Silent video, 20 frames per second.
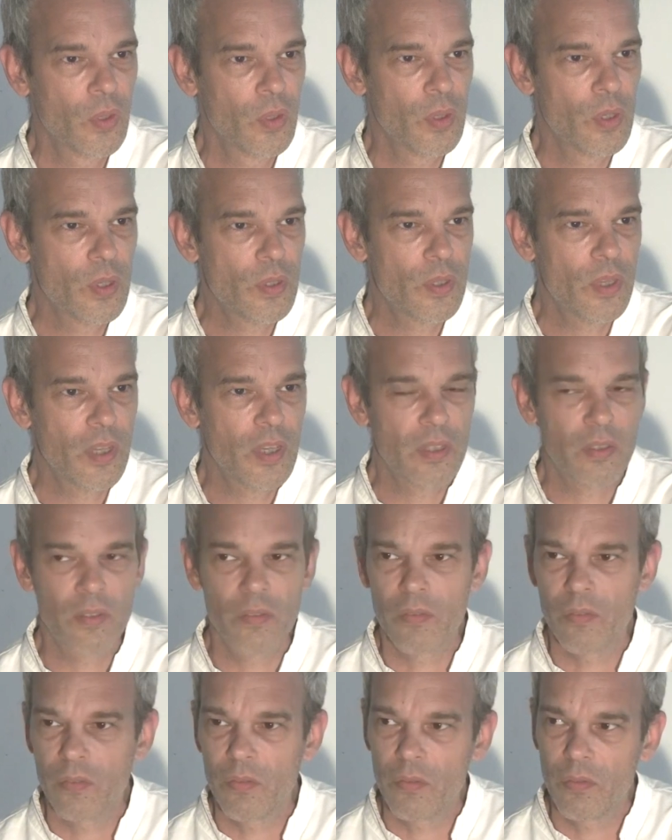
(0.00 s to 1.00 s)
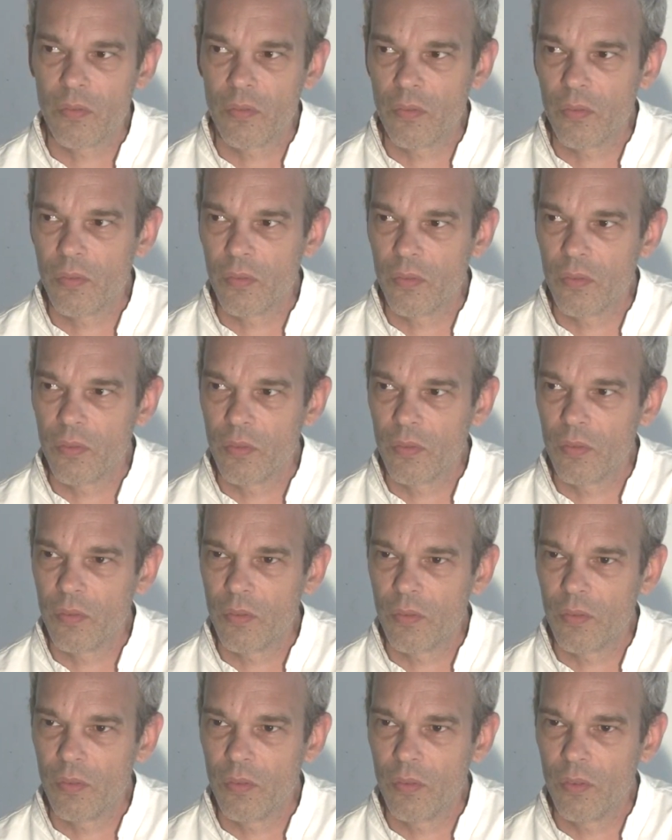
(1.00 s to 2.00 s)
is that
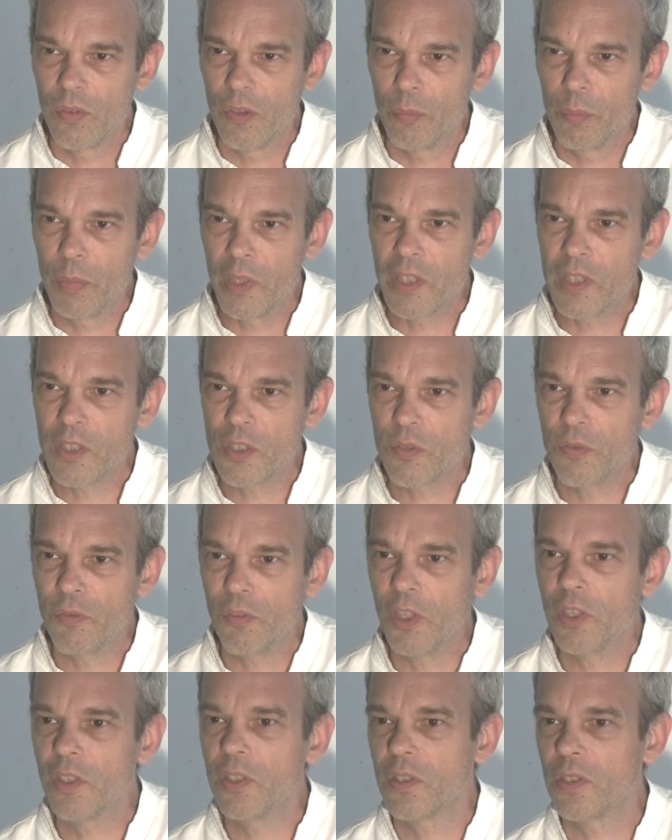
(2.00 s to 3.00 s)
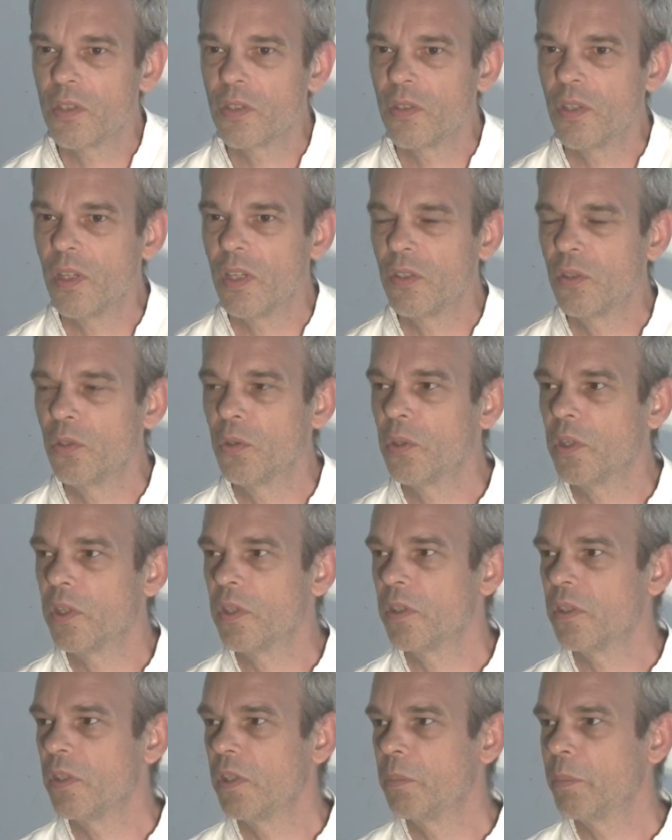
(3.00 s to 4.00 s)
the biggest fears that you
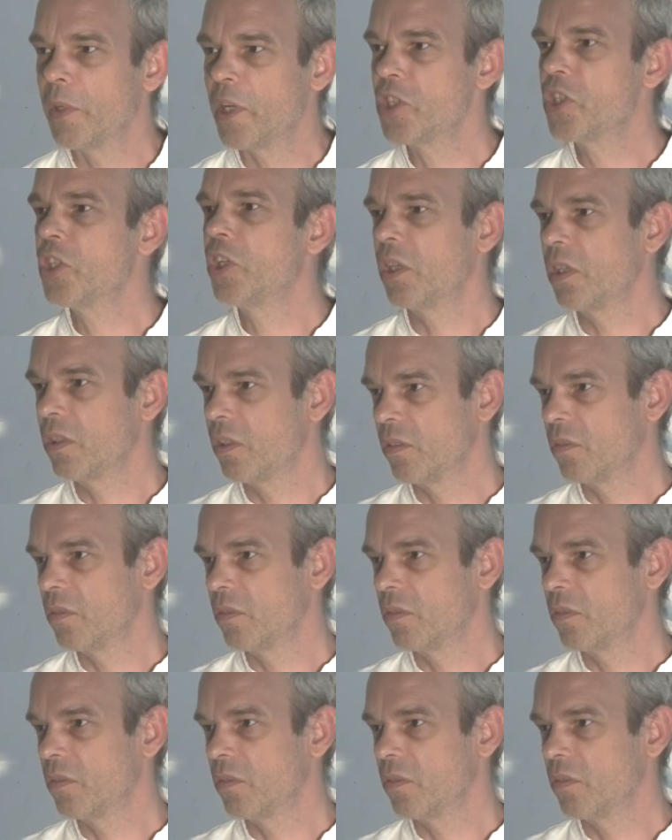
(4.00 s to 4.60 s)
are imagining,